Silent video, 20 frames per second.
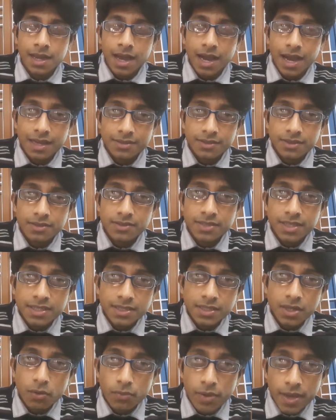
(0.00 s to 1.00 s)
other than
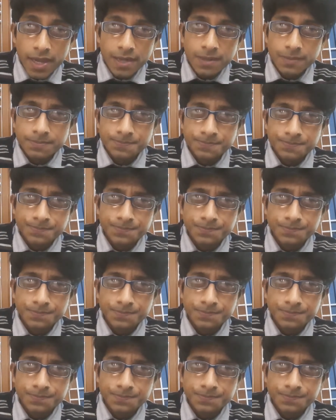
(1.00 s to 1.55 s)
the way